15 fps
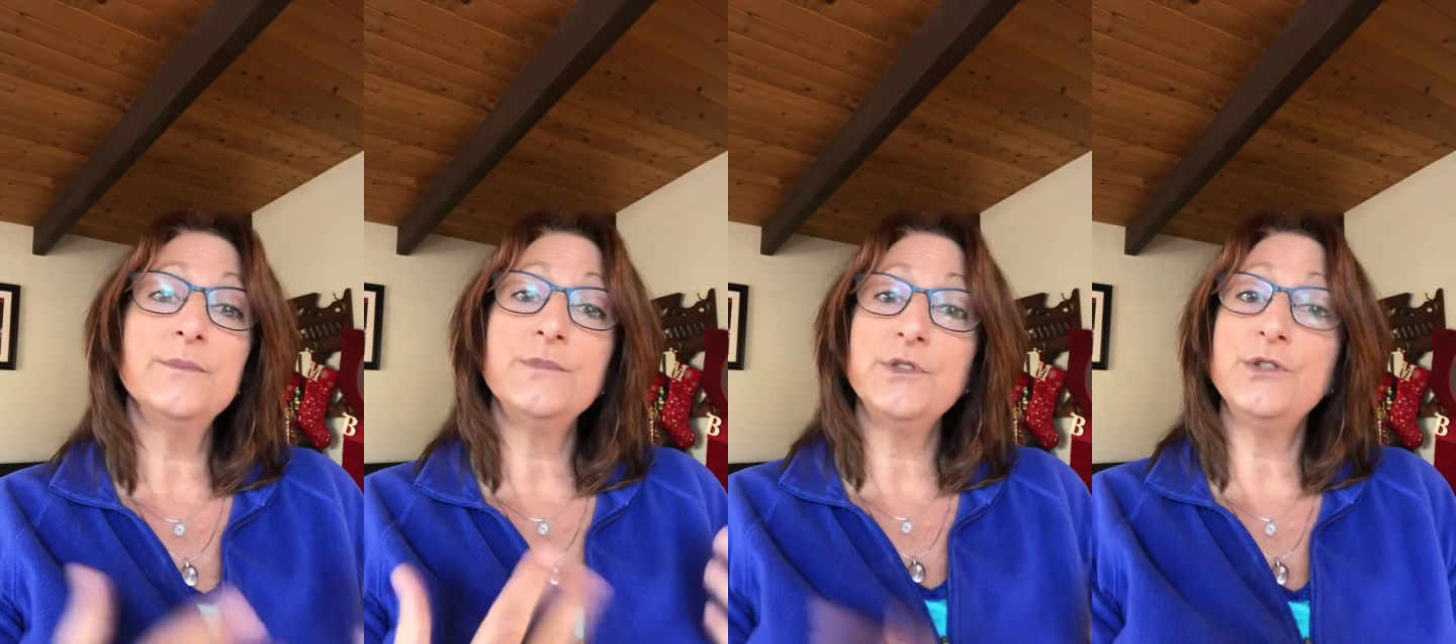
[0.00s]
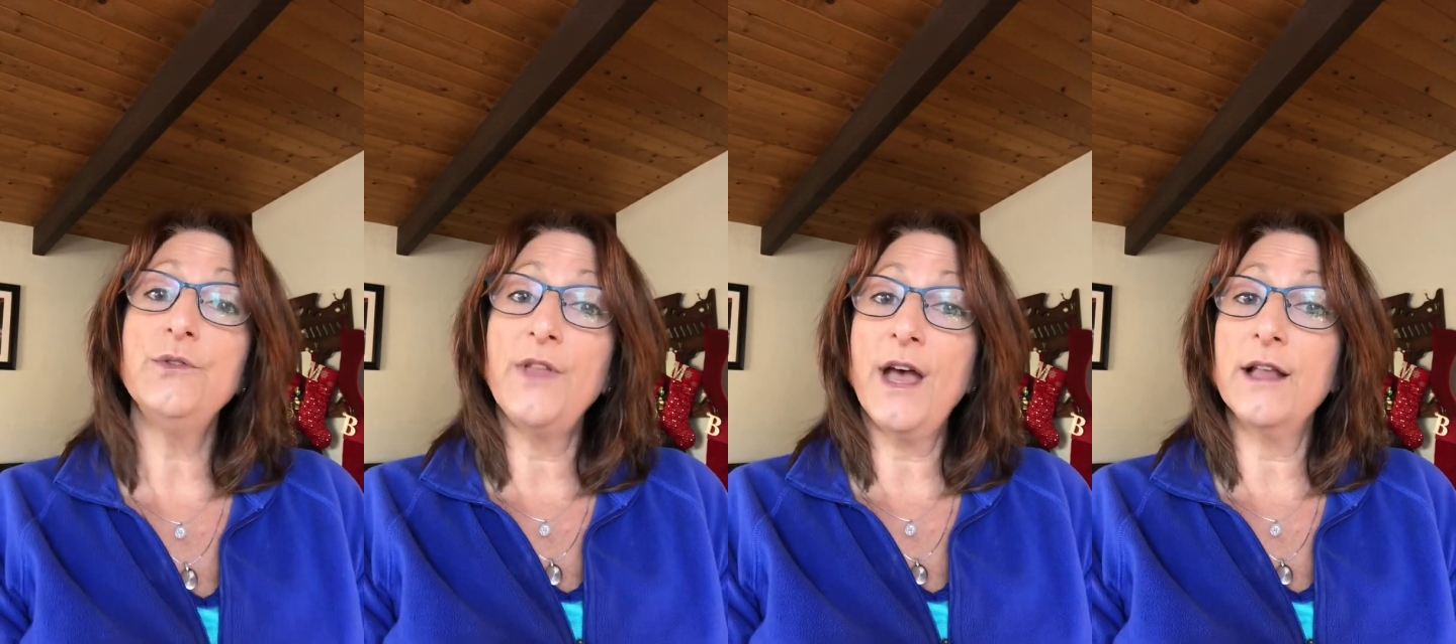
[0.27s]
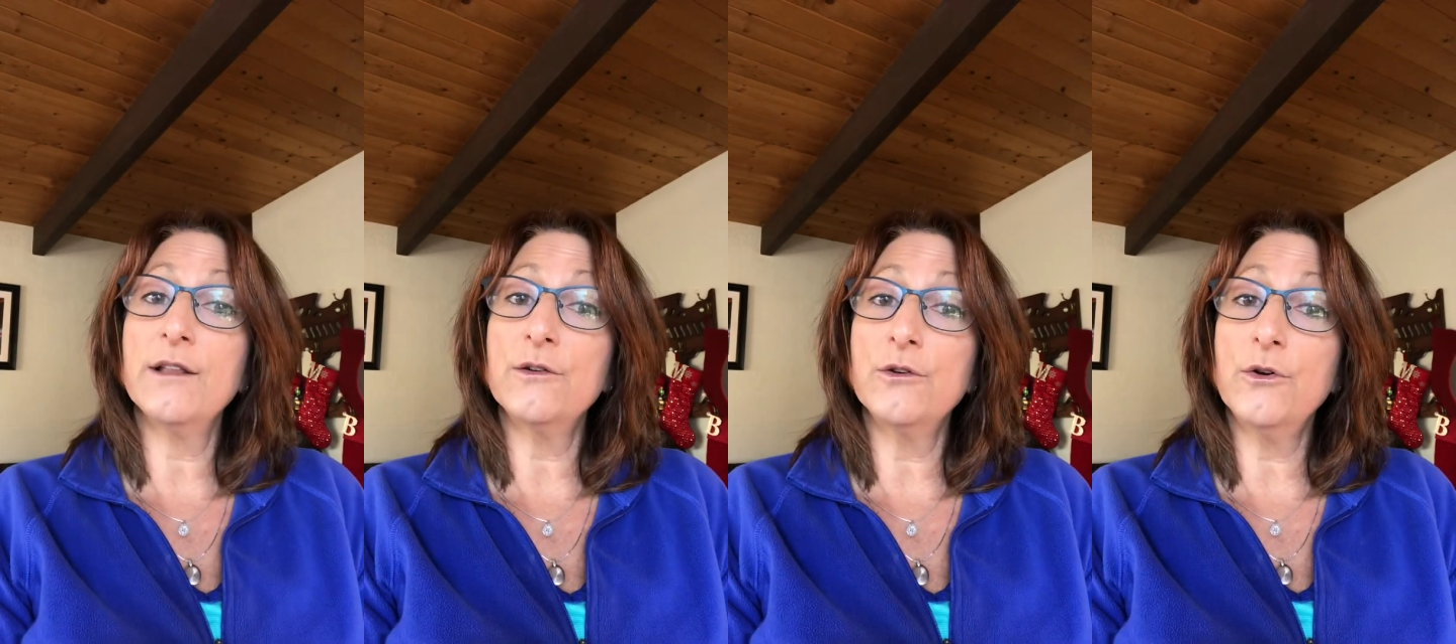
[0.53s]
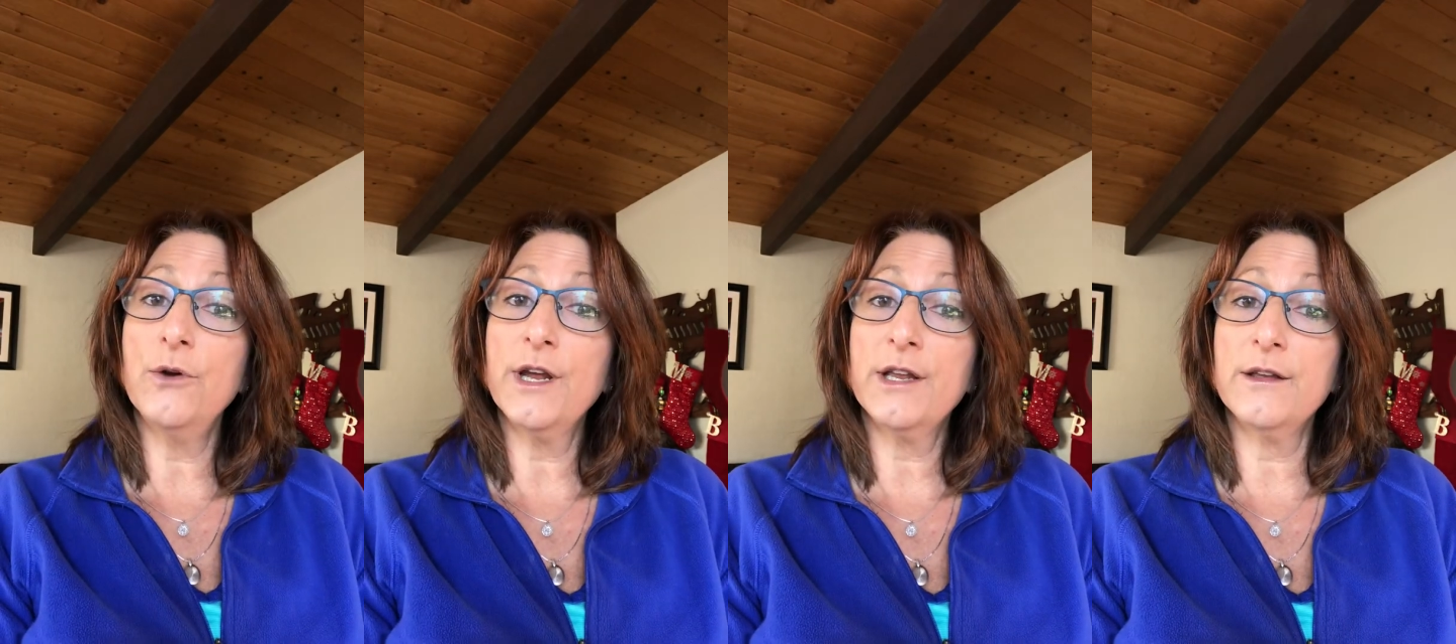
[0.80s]
do that little
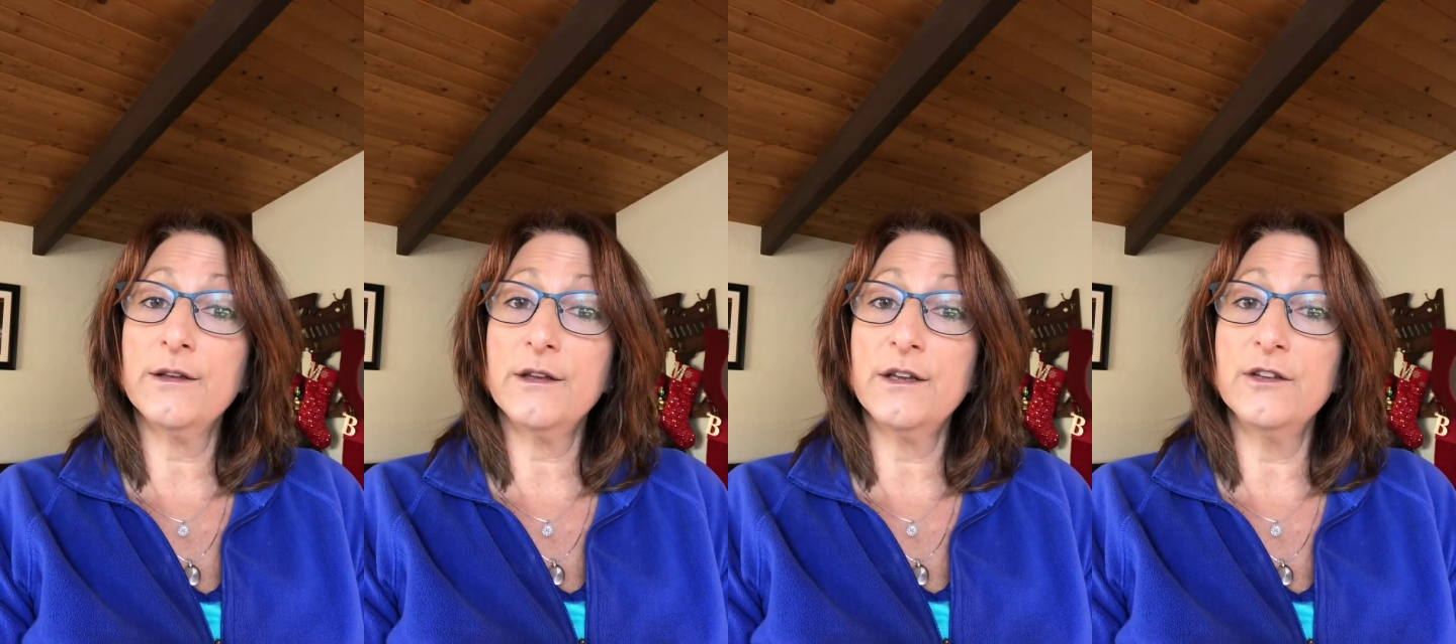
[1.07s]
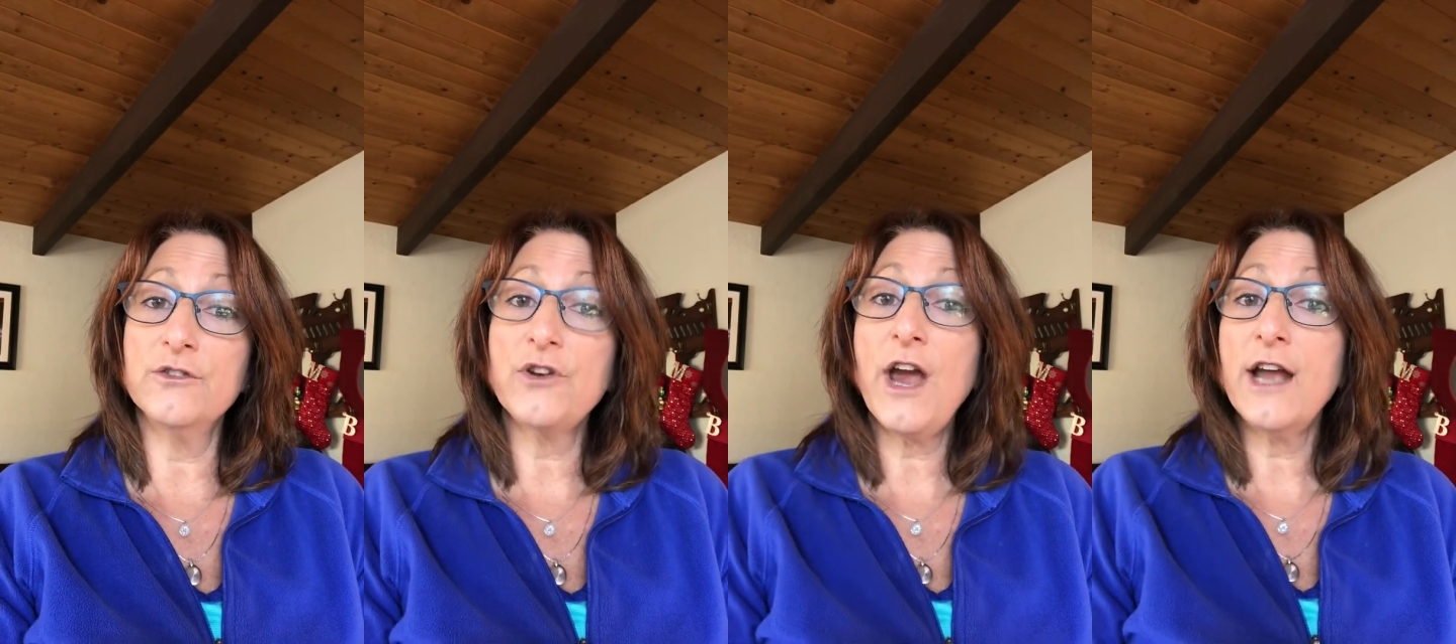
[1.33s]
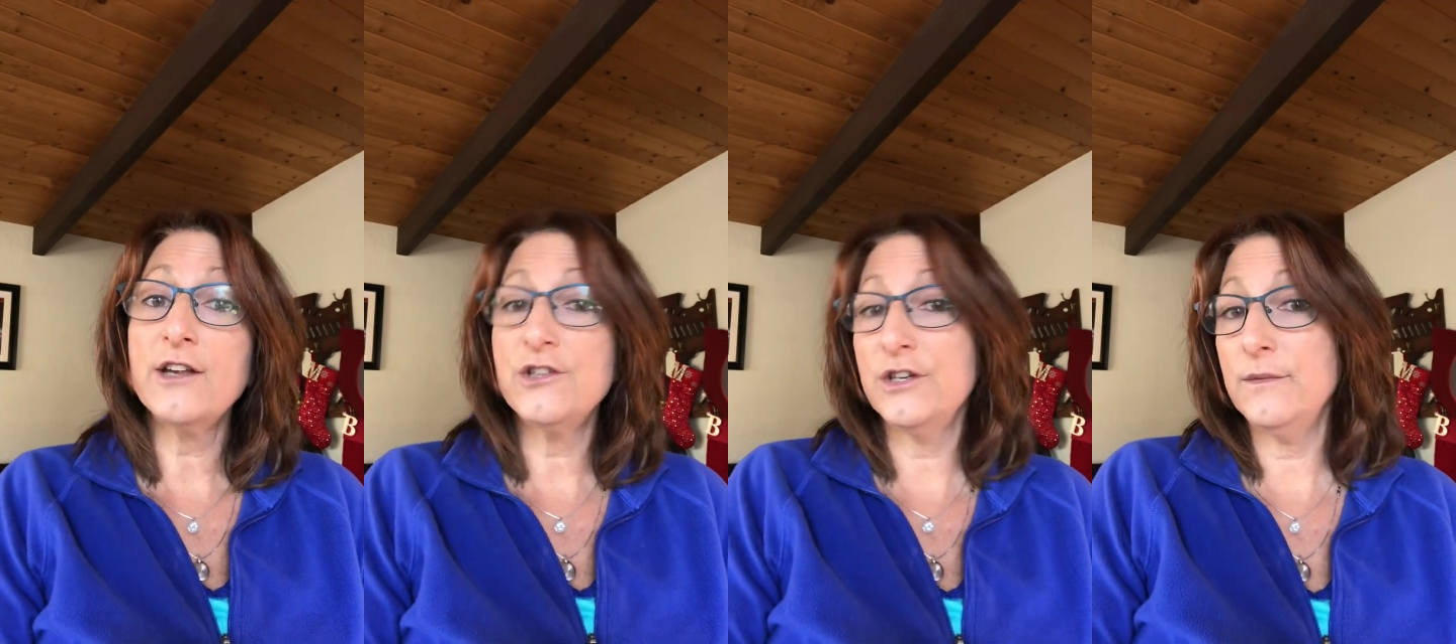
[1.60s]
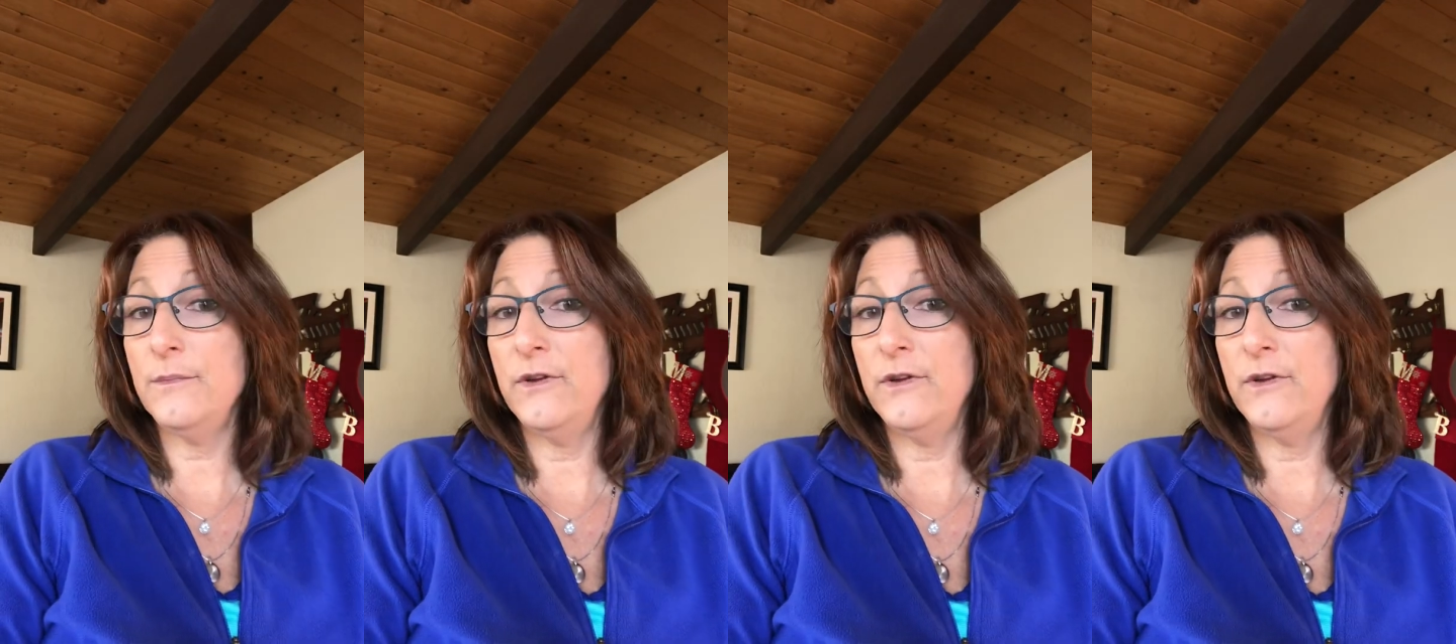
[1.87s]
quick contraction